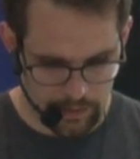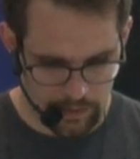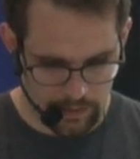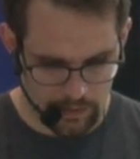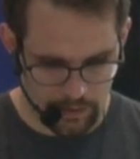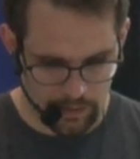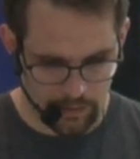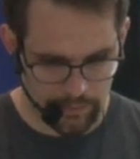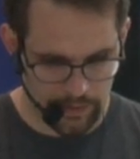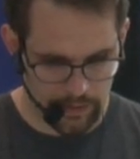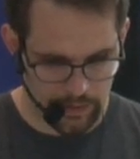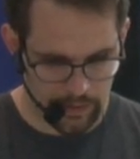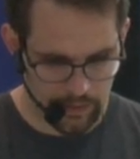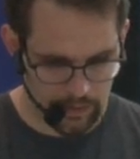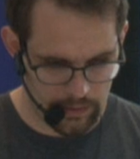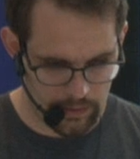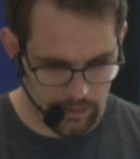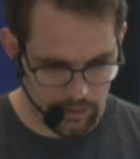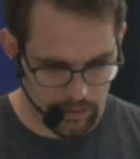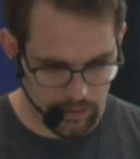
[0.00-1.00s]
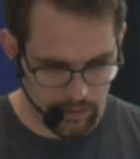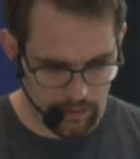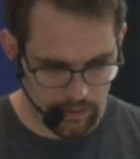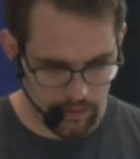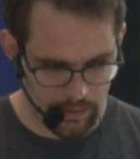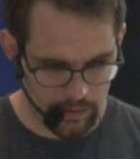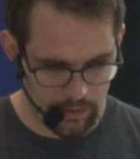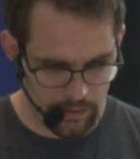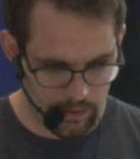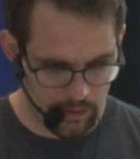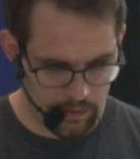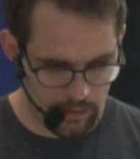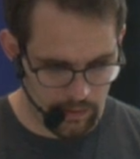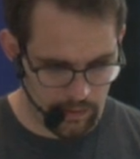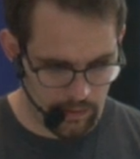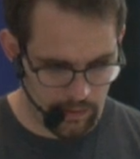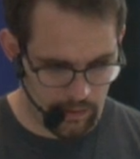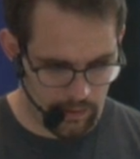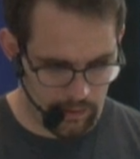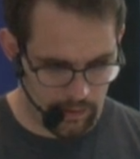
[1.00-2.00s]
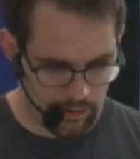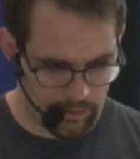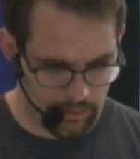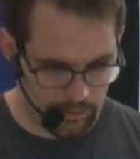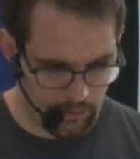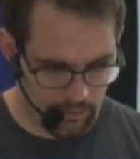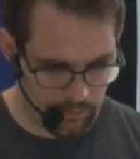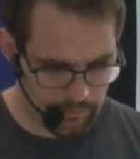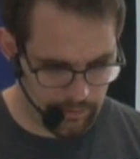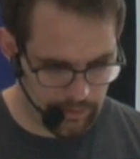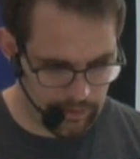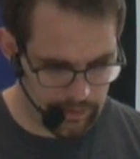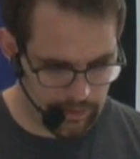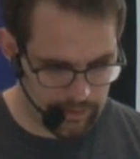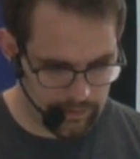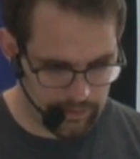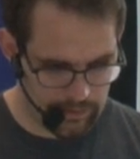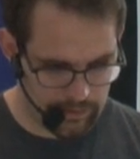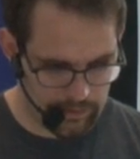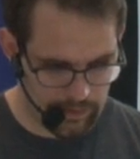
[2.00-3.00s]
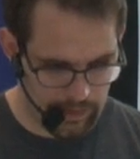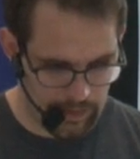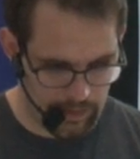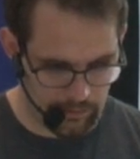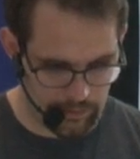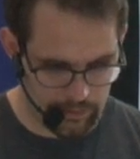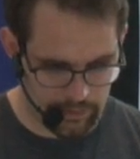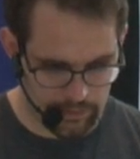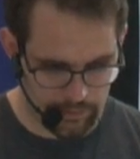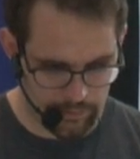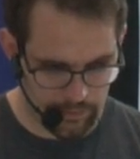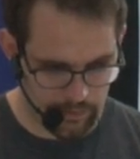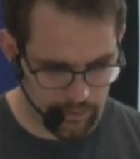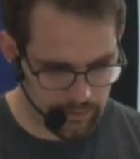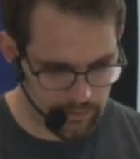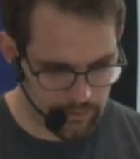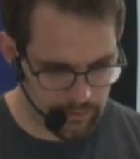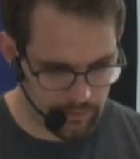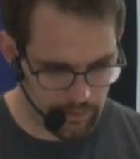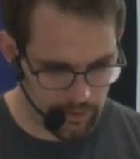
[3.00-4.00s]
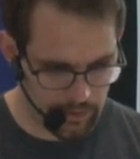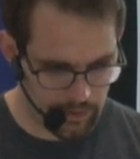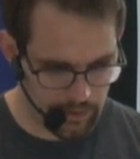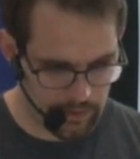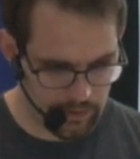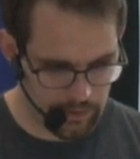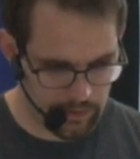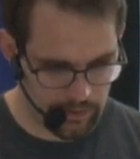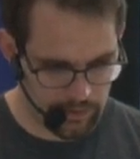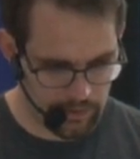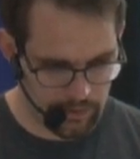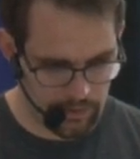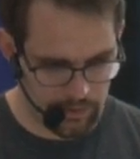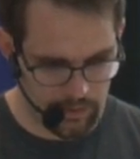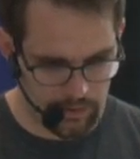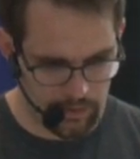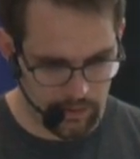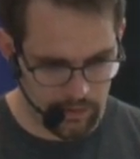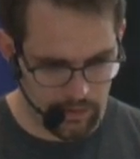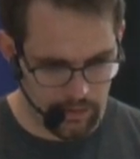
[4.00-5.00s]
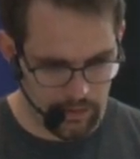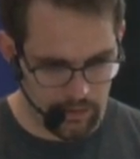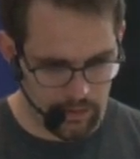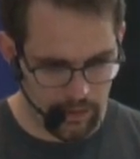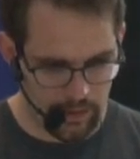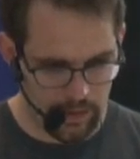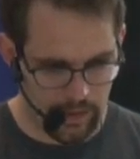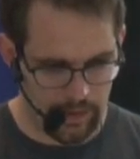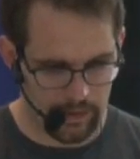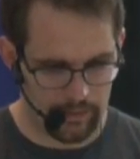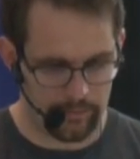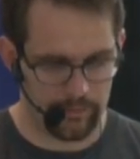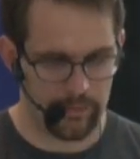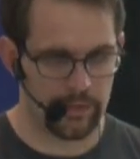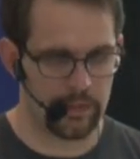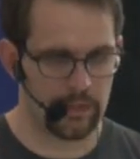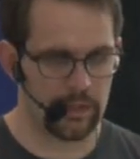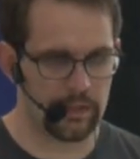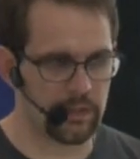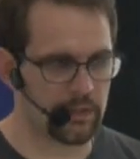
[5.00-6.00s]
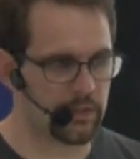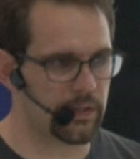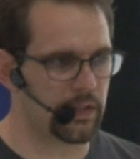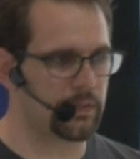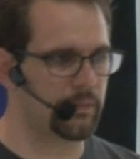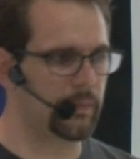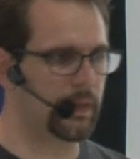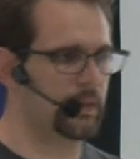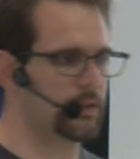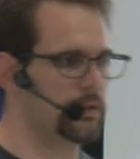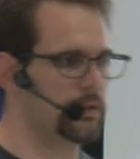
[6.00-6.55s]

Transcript: copy. And hopefully this is how it's supposed to work. So this is just making